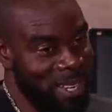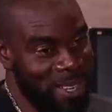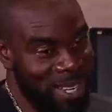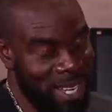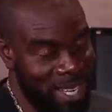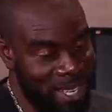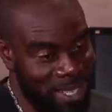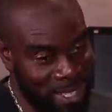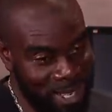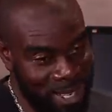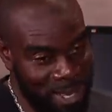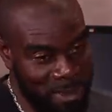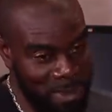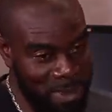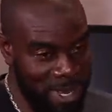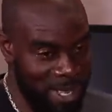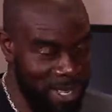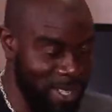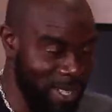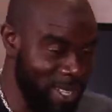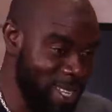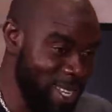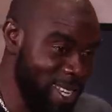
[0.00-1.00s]
Oh, yes, yeah,
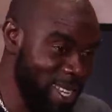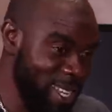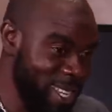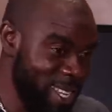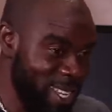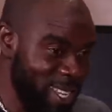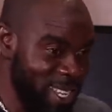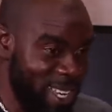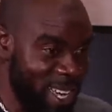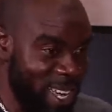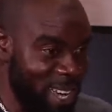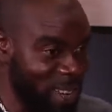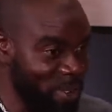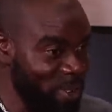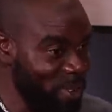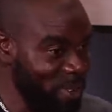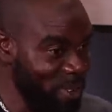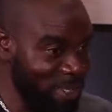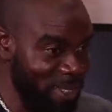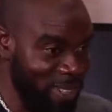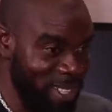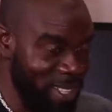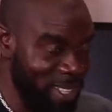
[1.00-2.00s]
man. Who oh, write um, the oh.
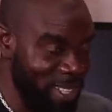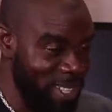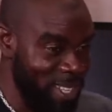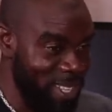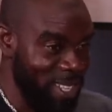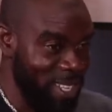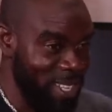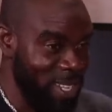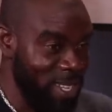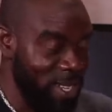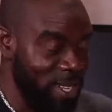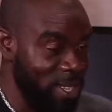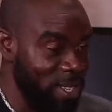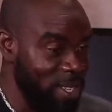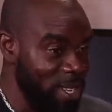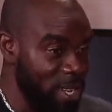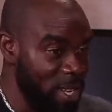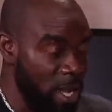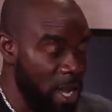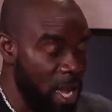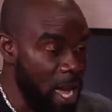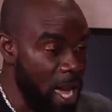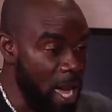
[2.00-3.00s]
song or uh, Ricky write the
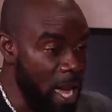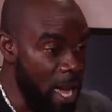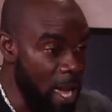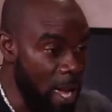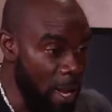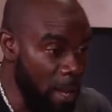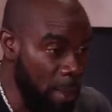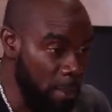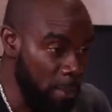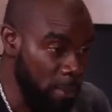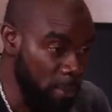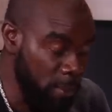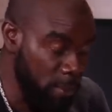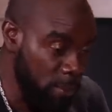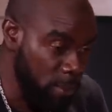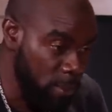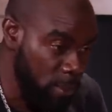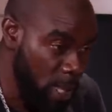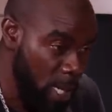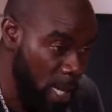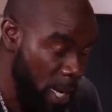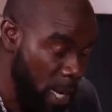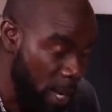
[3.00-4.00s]
song?
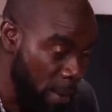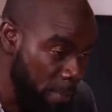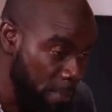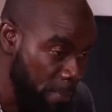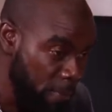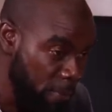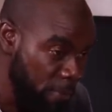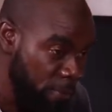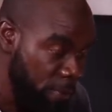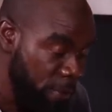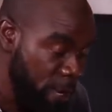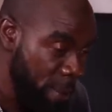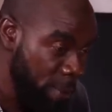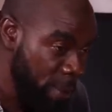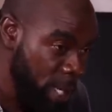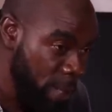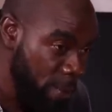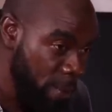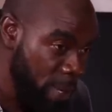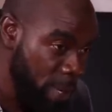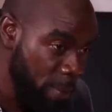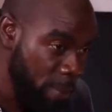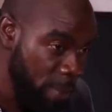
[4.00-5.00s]
Um, I'm
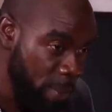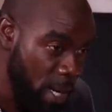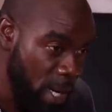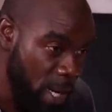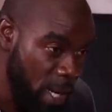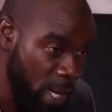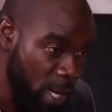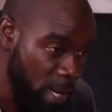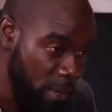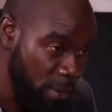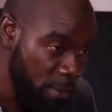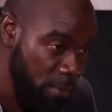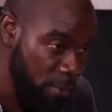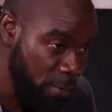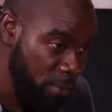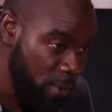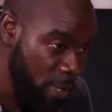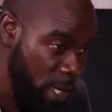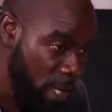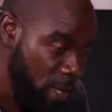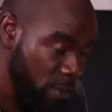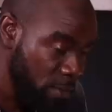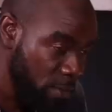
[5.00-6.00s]
family member of,
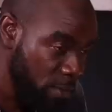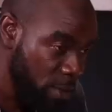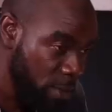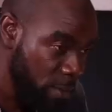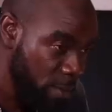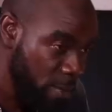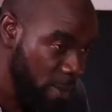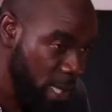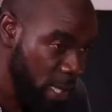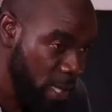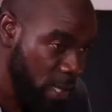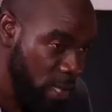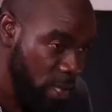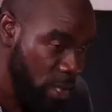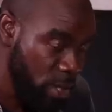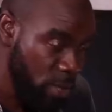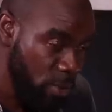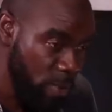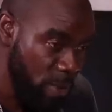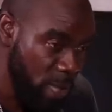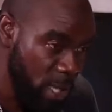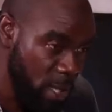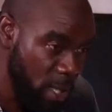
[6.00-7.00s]
of the
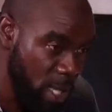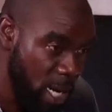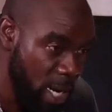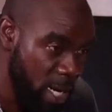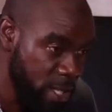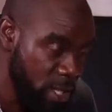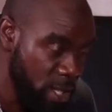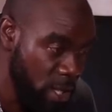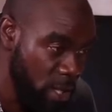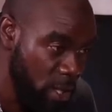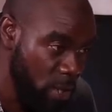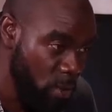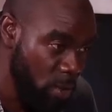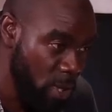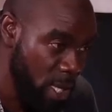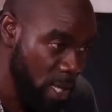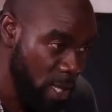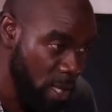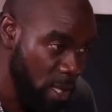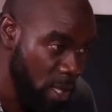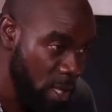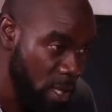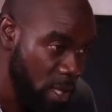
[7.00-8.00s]
management,
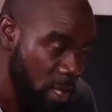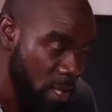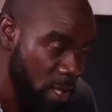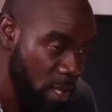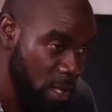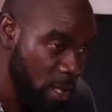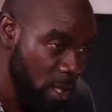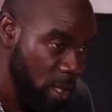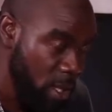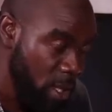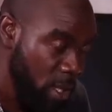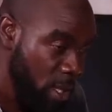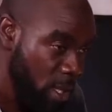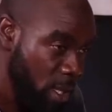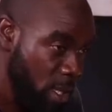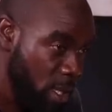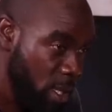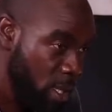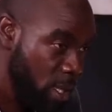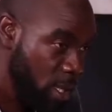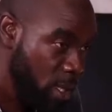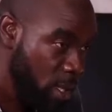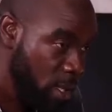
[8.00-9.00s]
RC1. RC1?
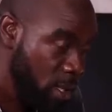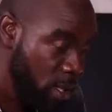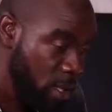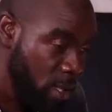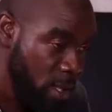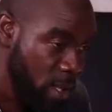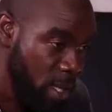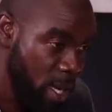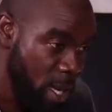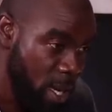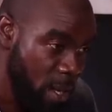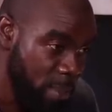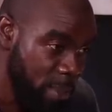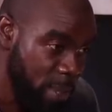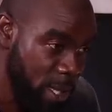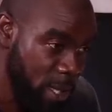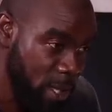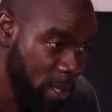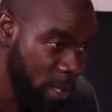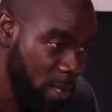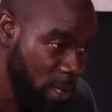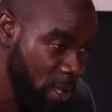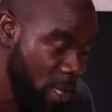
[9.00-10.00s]
Yeah. Oh.
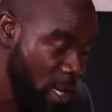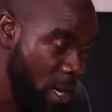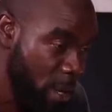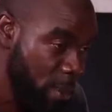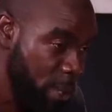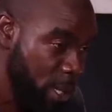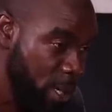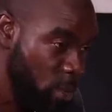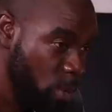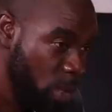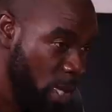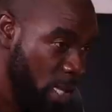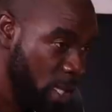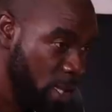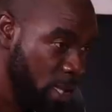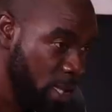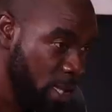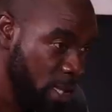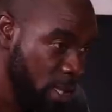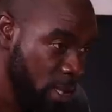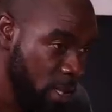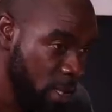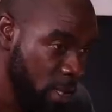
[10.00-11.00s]
Norman, Norman
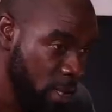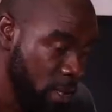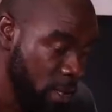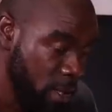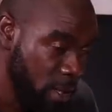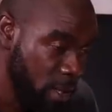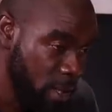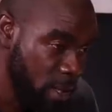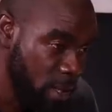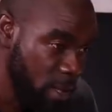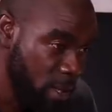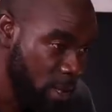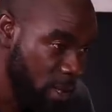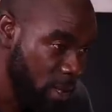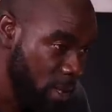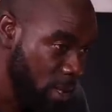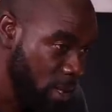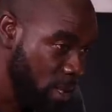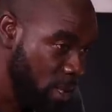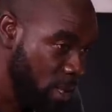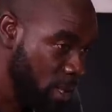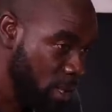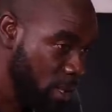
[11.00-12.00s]
Walters.
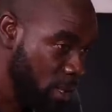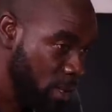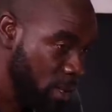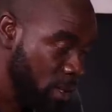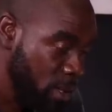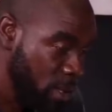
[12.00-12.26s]
Yeah.